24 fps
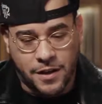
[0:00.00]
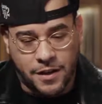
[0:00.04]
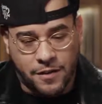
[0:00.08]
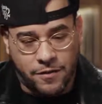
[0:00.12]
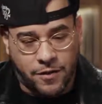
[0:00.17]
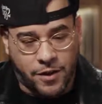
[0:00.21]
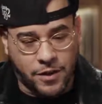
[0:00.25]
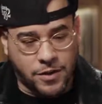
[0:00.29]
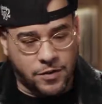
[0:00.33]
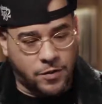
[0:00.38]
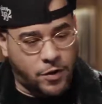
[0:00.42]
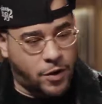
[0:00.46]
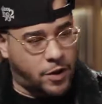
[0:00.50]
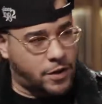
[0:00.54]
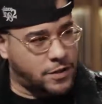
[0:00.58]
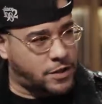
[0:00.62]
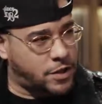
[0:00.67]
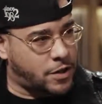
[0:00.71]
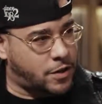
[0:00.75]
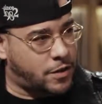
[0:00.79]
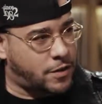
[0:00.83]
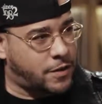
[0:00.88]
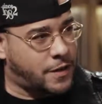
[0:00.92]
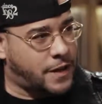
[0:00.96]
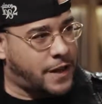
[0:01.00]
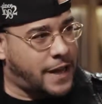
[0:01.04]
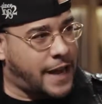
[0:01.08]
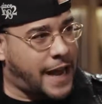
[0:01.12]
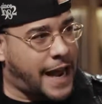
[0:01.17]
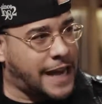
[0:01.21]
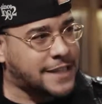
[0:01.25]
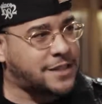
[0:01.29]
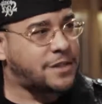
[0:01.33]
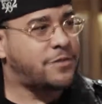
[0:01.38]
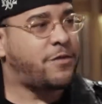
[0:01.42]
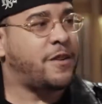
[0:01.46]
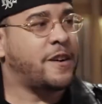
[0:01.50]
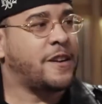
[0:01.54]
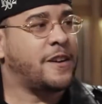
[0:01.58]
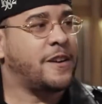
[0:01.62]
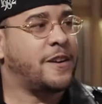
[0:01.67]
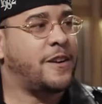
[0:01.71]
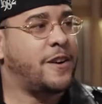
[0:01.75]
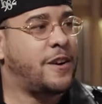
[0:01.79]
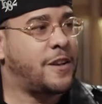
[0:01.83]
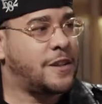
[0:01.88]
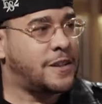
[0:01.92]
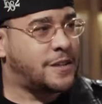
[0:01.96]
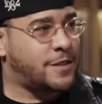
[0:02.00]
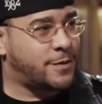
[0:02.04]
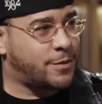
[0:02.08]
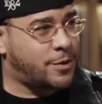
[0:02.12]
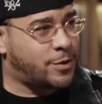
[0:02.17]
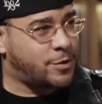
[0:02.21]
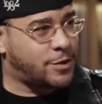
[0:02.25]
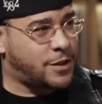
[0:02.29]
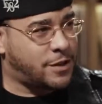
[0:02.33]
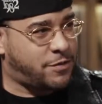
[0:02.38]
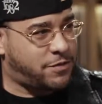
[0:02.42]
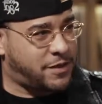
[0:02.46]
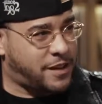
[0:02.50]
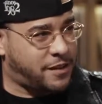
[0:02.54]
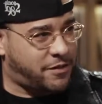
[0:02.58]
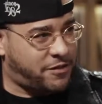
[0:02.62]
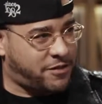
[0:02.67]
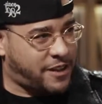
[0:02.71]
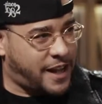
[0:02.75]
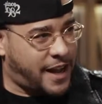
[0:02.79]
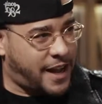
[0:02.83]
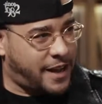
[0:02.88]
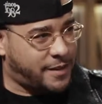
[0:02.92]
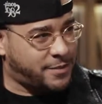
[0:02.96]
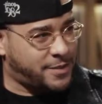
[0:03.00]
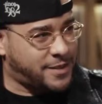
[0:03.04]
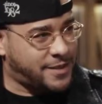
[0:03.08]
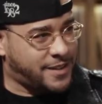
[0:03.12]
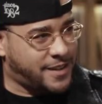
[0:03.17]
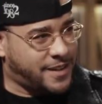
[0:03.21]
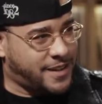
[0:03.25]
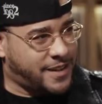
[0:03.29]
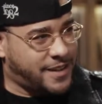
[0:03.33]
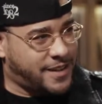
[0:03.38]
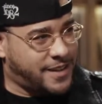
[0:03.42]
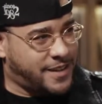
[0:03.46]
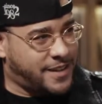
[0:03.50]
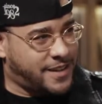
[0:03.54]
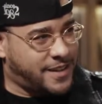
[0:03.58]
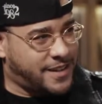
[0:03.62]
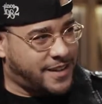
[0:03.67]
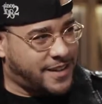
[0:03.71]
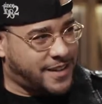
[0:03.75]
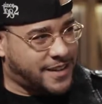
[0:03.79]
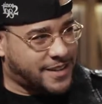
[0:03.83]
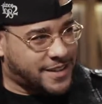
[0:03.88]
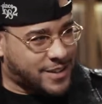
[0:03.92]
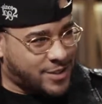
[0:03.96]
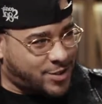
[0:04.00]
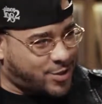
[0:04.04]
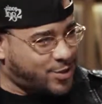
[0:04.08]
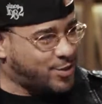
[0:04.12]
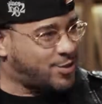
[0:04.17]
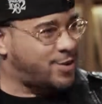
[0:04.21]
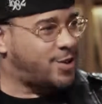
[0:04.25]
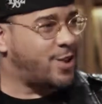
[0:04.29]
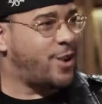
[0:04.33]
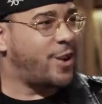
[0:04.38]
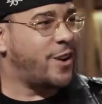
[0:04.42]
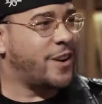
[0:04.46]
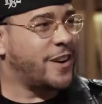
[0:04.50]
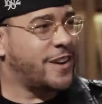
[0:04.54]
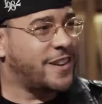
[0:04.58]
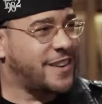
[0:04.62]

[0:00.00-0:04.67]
First of all, so I just fucked your girl in some Gucci flip flops. Is a true story.